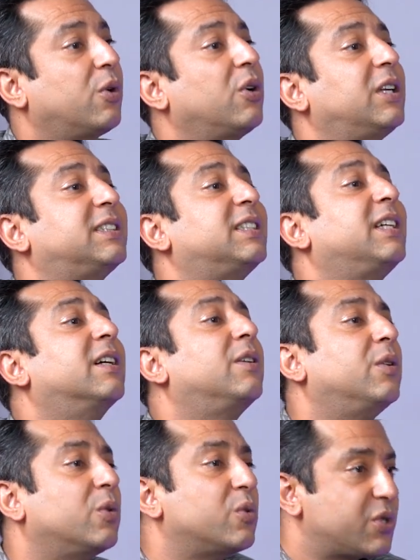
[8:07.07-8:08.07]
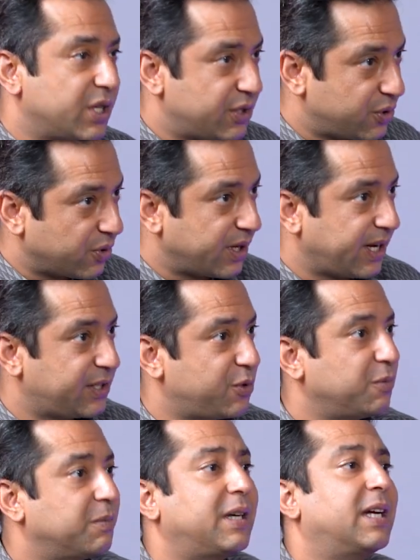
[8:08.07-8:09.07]
or let's say a grocery store next
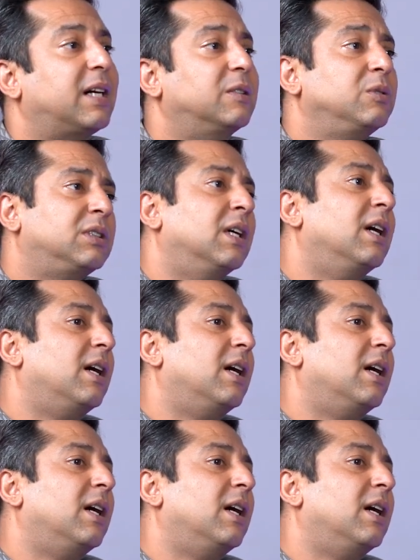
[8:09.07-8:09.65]
to my house,